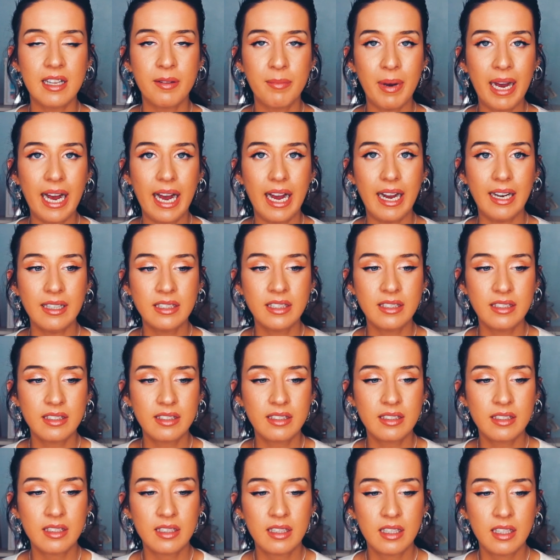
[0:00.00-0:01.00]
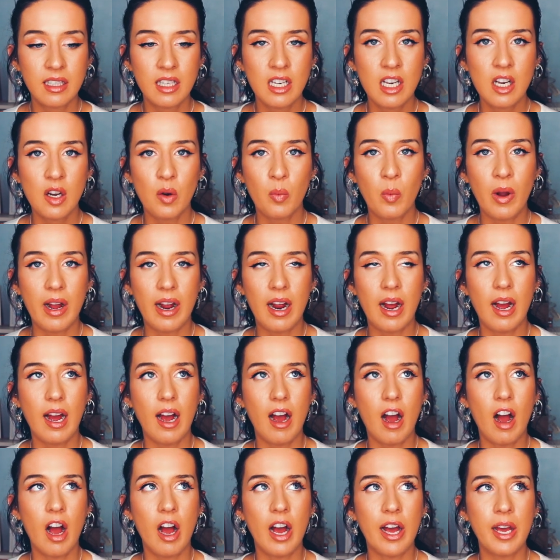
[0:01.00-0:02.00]
the past where
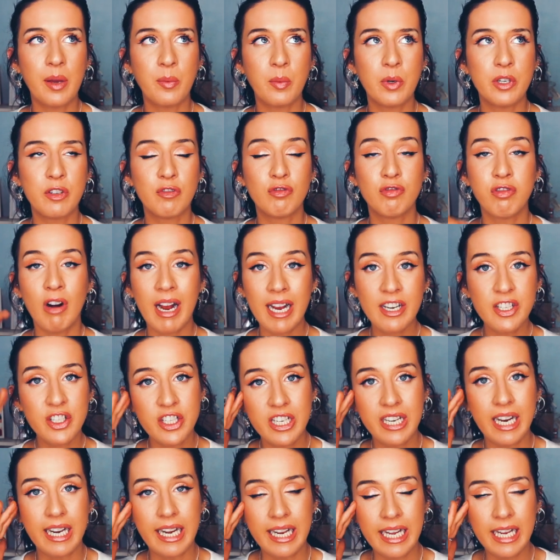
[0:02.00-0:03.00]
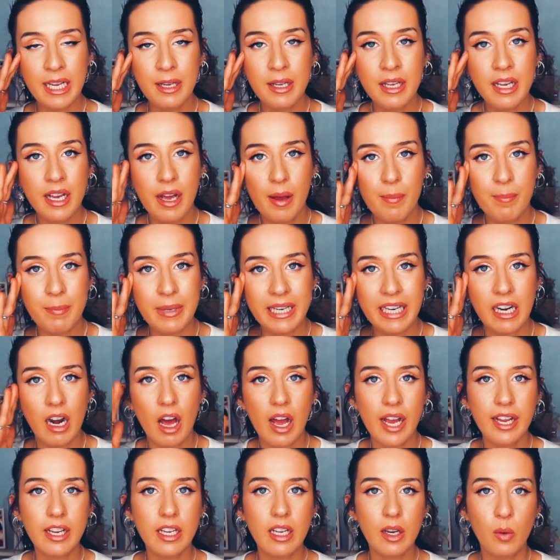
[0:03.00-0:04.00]
I would rationally be
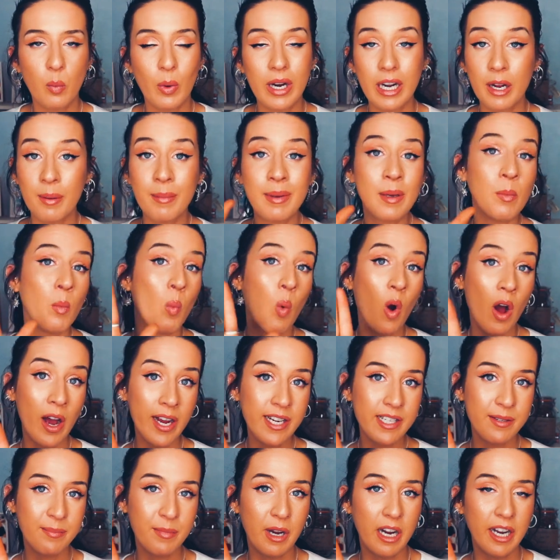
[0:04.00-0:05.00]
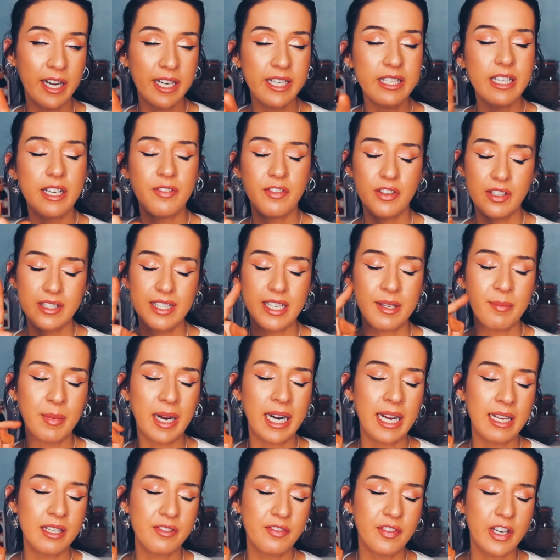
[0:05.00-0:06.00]
like, when I'm in wise mind, if you see my
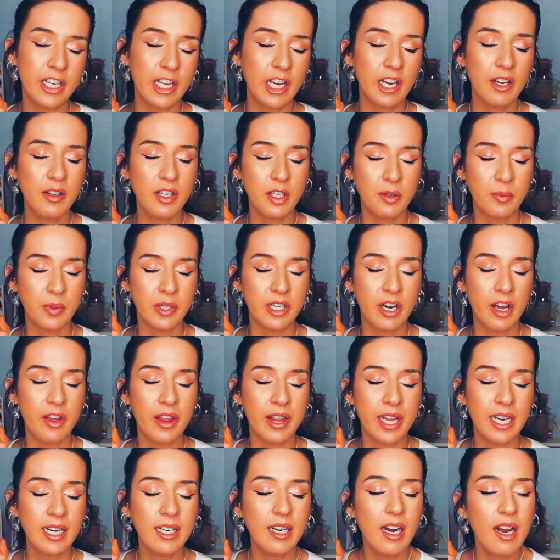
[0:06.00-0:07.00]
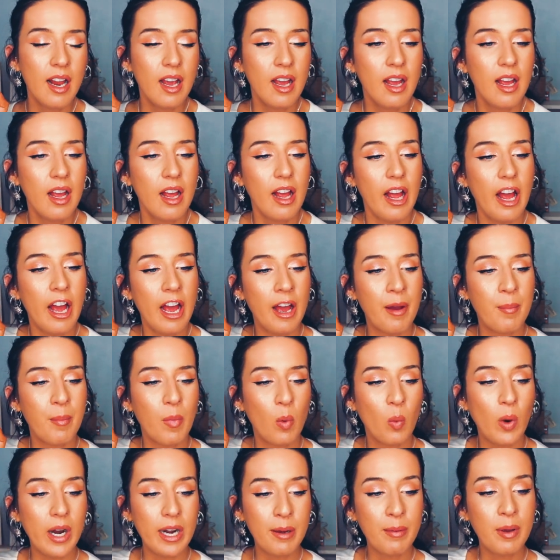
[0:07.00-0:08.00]
last video, you would know that.
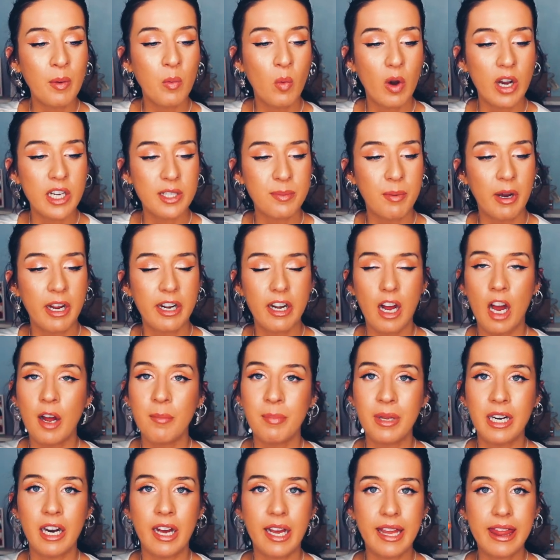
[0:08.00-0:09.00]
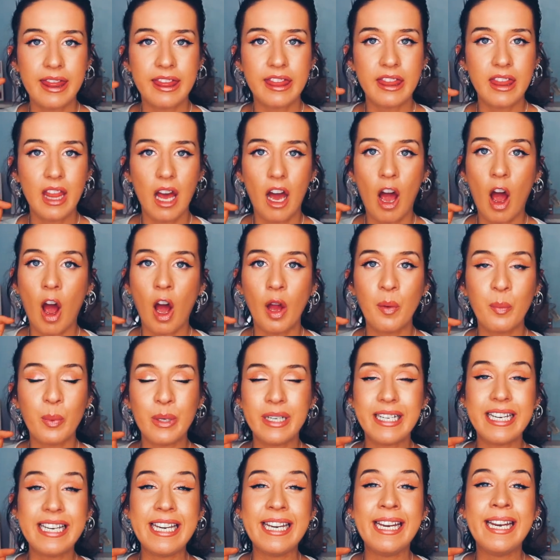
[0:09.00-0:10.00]
When I'm in wise mind, I'd be like, I
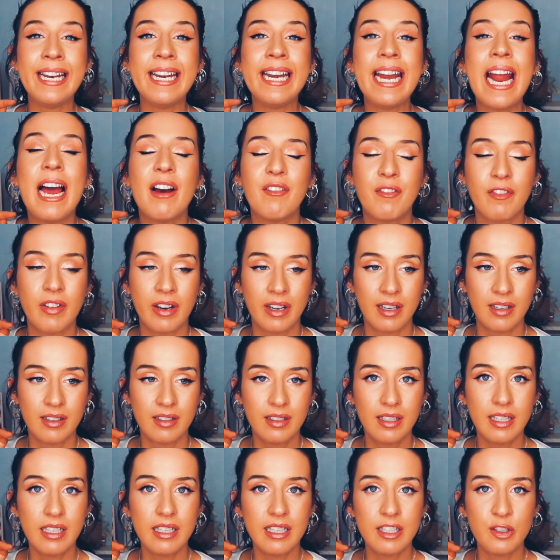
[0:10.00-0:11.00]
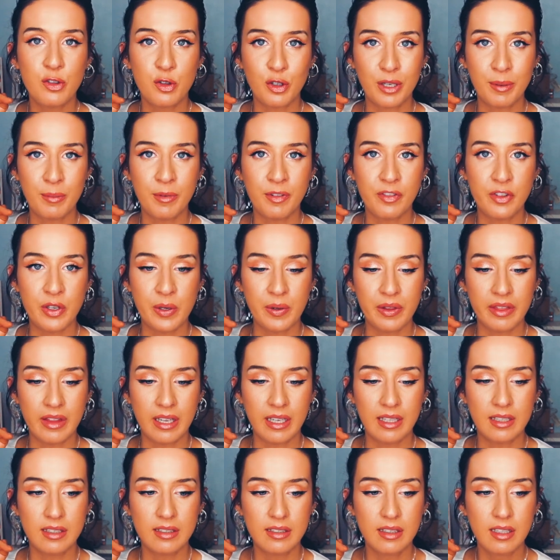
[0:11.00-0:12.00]
would never dream of doing
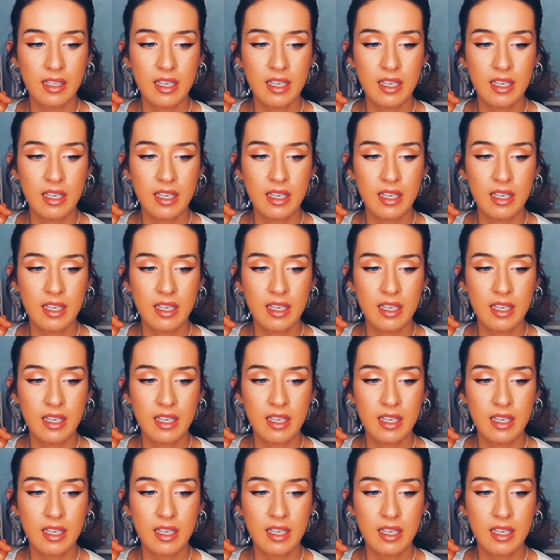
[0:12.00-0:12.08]
that.